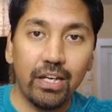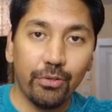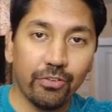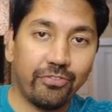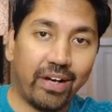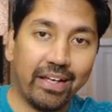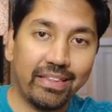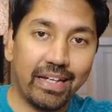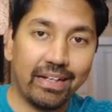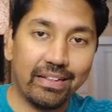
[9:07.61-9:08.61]
you'll
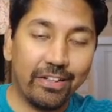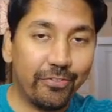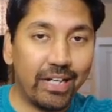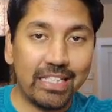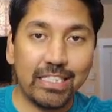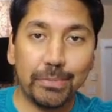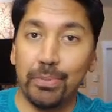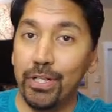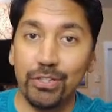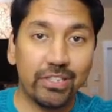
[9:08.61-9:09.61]
find that different ad sets
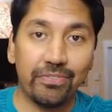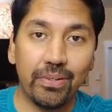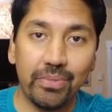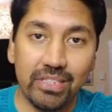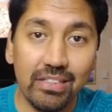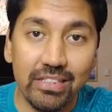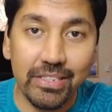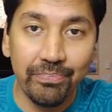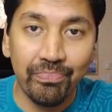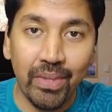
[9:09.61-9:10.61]
produce different results